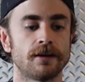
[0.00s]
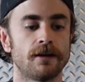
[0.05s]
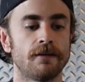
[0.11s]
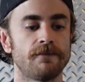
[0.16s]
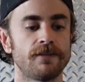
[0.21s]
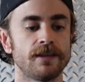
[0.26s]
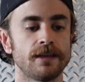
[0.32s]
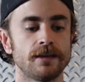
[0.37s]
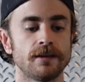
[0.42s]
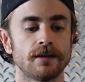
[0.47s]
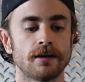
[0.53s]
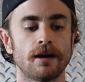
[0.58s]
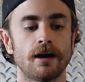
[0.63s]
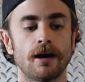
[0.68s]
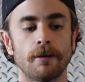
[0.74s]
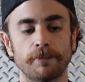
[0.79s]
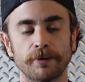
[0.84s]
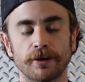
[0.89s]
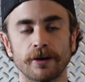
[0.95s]
of the
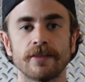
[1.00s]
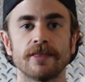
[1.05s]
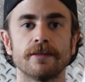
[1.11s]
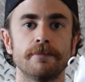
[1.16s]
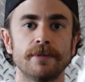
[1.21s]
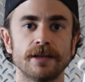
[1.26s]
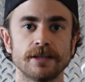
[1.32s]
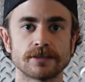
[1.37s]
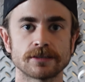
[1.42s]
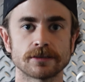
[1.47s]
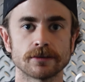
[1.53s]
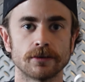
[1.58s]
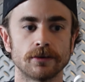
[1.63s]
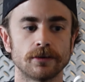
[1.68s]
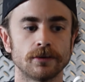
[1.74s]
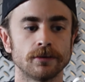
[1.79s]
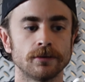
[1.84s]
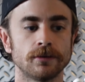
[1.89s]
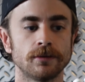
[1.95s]
upper and the
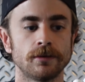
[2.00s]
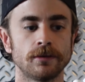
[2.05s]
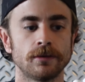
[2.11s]
midsole,